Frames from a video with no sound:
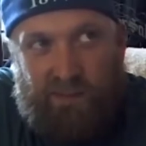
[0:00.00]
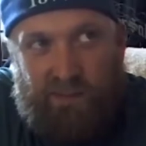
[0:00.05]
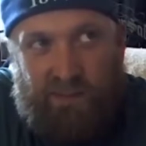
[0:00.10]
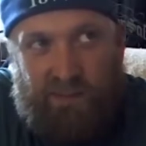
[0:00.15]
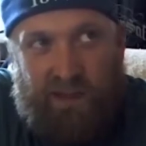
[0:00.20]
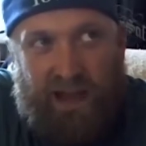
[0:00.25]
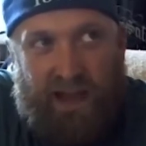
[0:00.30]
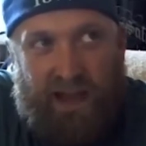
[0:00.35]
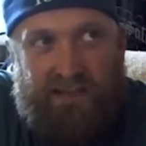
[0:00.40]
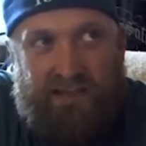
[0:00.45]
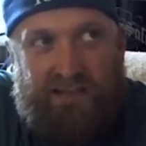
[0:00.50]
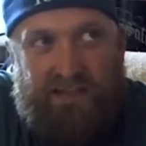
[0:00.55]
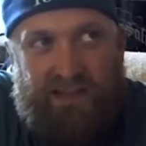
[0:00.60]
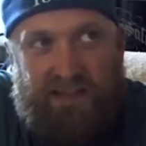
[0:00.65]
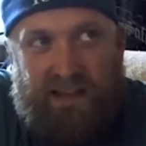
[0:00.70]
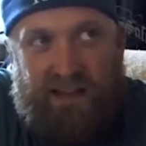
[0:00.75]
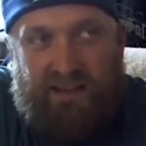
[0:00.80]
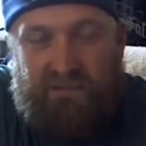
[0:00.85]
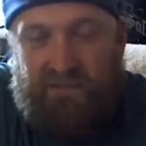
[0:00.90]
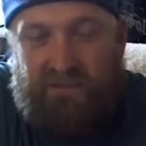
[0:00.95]
back to
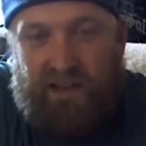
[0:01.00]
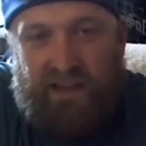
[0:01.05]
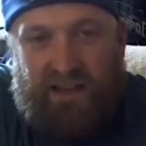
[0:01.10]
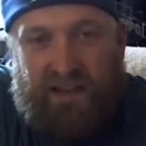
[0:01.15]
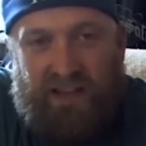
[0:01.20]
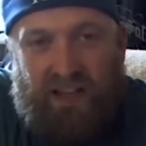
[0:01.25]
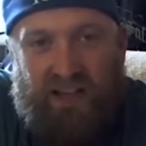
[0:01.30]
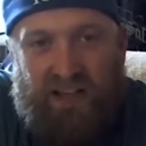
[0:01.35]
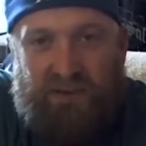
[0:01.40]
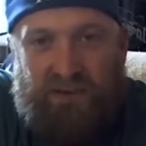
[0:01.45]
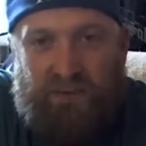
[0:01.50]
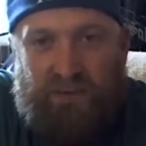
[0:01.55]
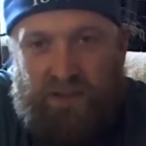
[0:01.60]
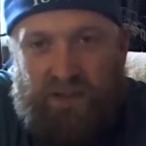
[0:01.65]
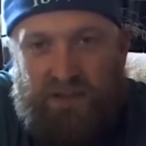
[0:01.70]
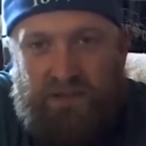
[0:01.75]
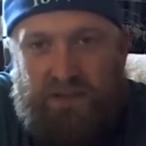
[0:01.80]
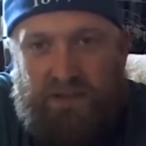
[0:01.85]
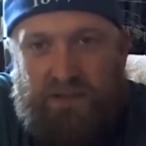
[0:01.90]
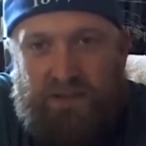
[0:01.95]
that vet-client
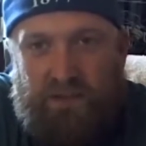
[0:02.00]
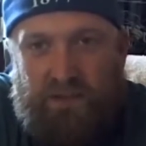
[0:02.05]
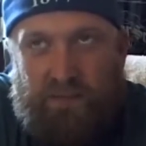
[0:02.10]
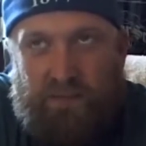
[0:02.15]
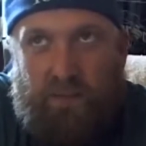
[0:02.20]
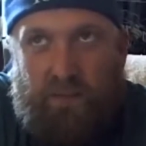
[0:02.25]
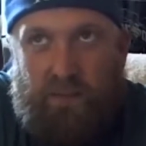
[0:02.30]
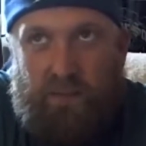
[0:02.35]
relationship.